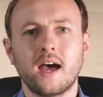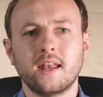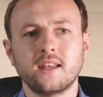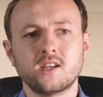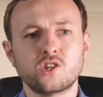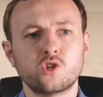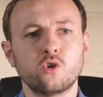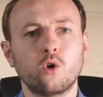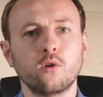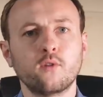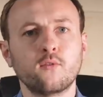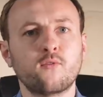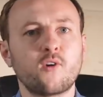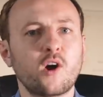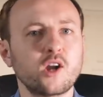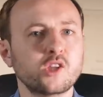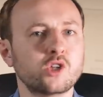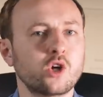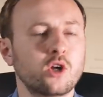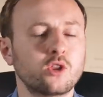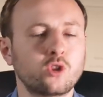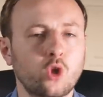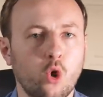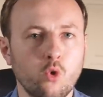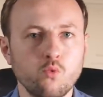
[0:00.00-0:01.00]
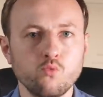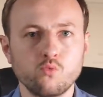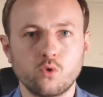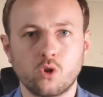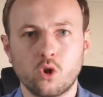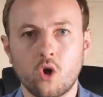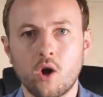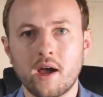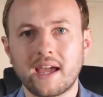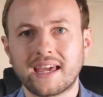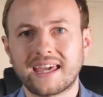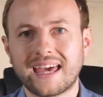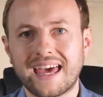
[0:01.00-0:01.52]
And it's not the fact I don't
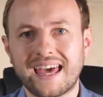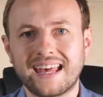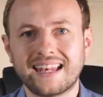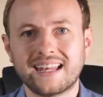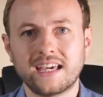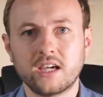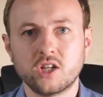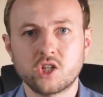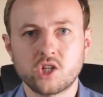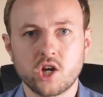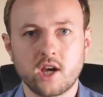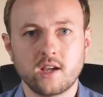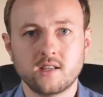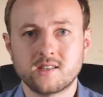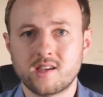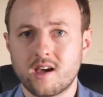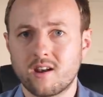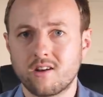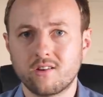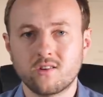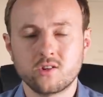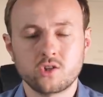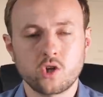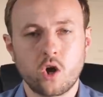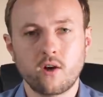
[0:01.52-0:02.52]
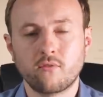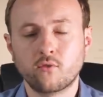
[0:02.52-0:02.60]
like LHA tenants.